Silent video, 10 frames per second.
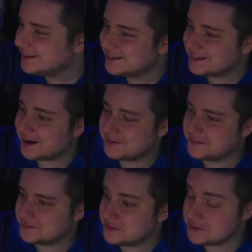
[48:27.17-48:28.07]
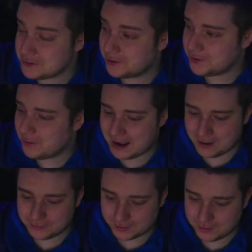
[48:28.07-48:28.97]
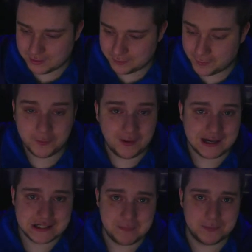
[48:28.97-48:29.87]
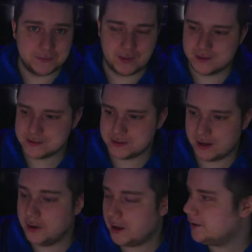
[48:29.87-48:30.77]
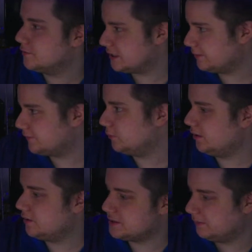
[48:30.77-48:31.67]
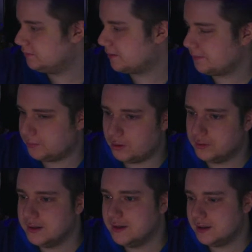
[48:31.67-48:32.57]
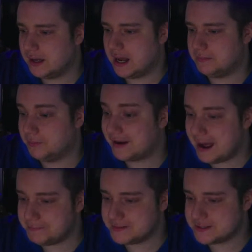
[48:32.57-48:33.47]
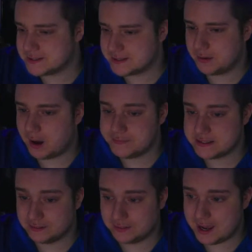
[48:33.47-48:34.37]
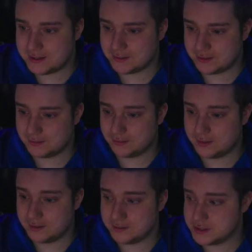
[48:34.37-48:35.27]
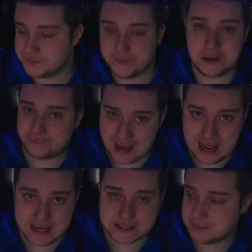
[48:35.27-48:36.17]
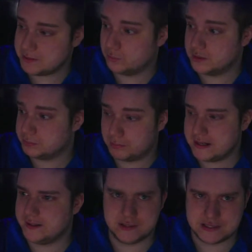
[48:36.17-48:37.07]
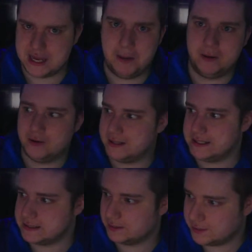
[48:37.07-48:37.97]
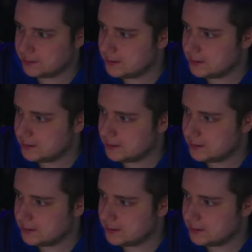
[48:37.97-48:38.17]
You all know how thunder actually happens, right? So I know some of you will, some of you probably won't. But what happens is that obviously lightning is very fast. I mean, we're breaking the sound very easily.